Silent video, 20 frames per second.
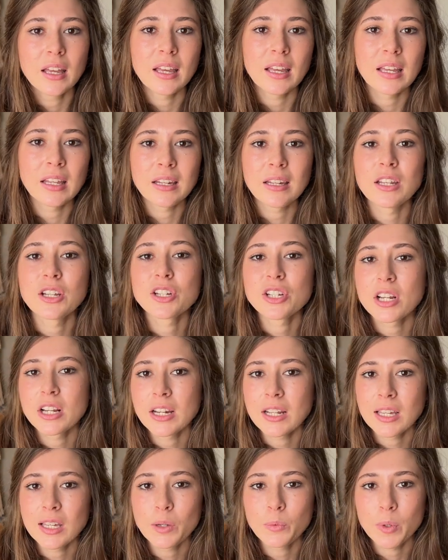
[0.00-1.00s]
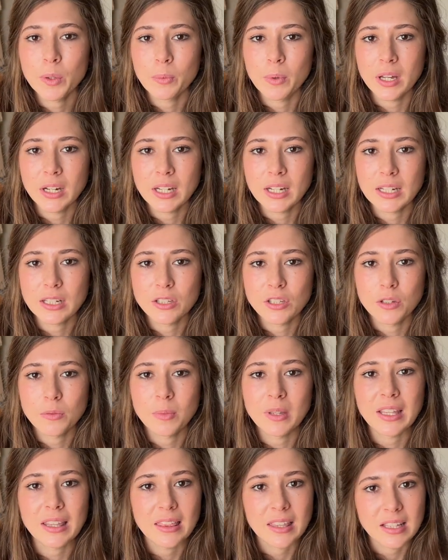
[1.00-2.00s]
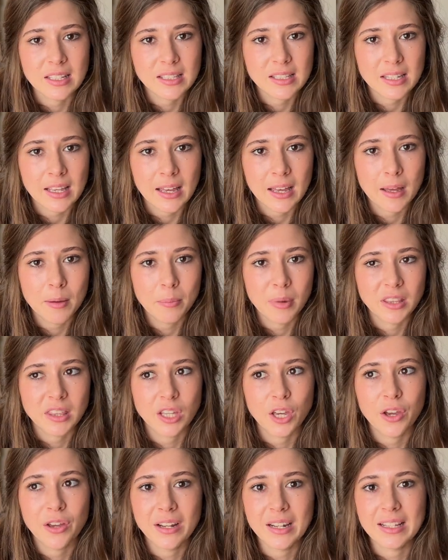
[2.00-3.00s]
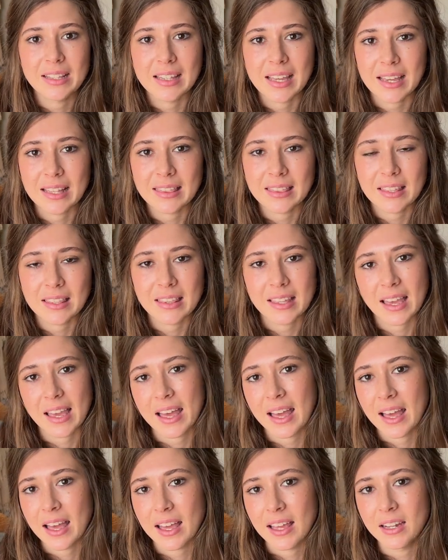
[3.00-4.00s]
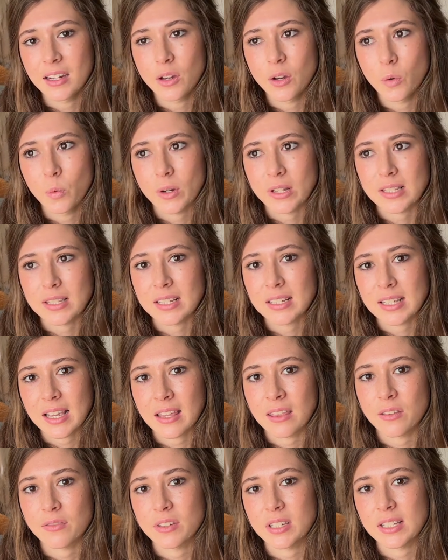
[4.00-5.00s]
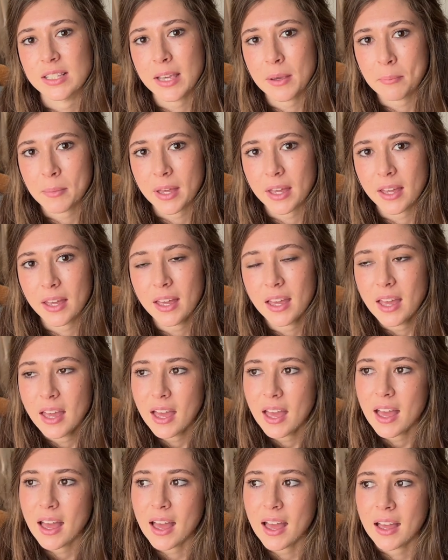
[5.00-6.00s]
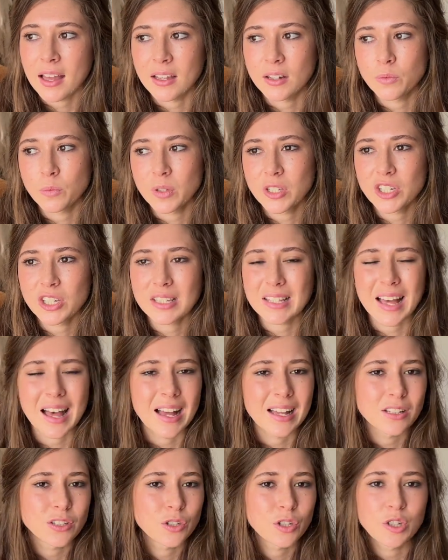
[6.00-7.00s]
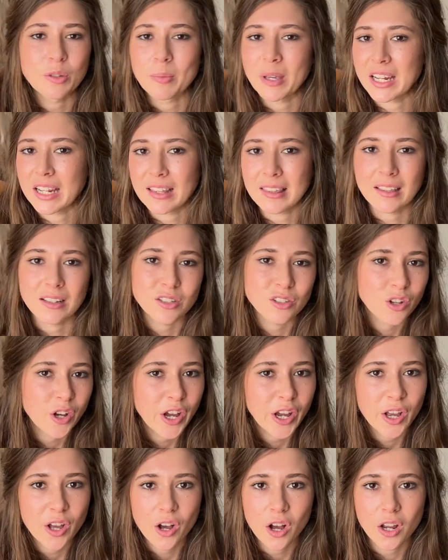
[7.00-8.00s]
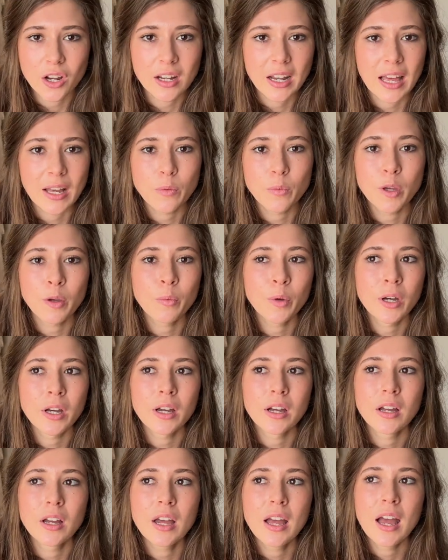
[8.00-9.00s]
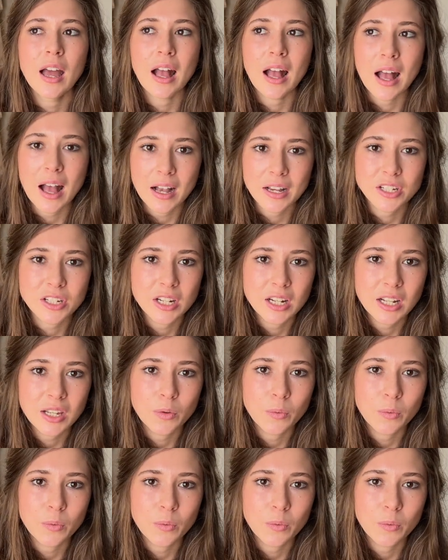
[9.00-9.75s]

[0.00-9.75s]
initially we wanted it to be this year, but the only date that they had was the 10th of December, and we just had too many things going on. Like, we were actually